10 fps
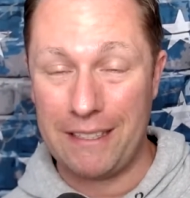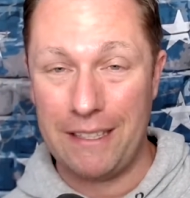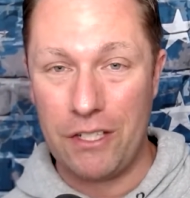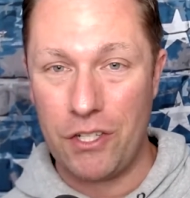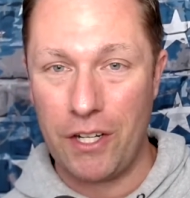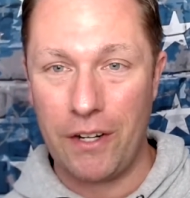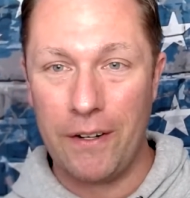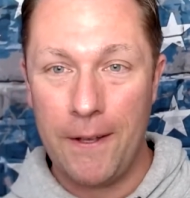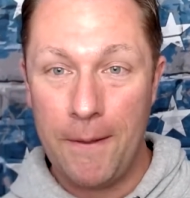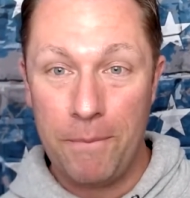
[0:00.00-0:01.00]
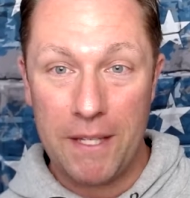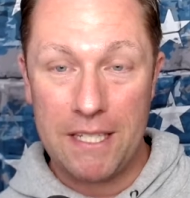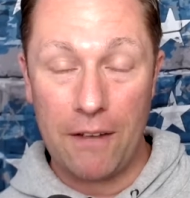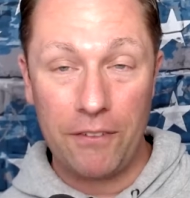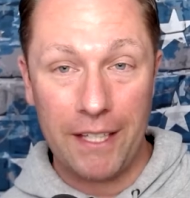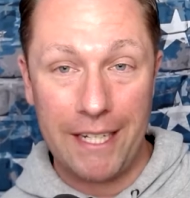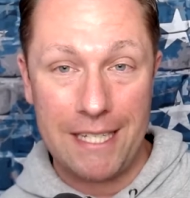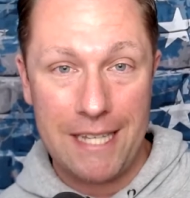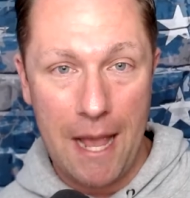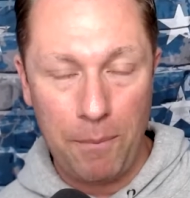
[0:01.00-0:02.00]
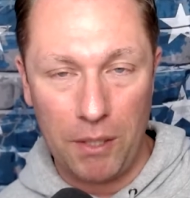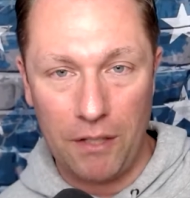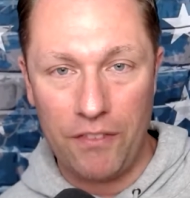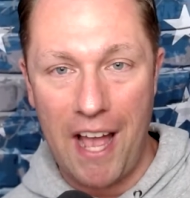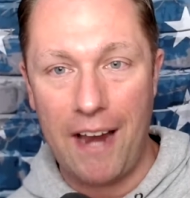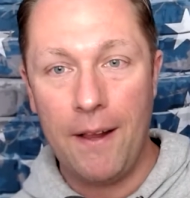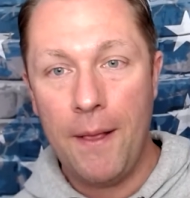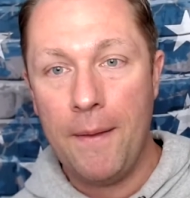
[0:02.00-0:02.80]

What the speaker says: And this year is definitely an example of that.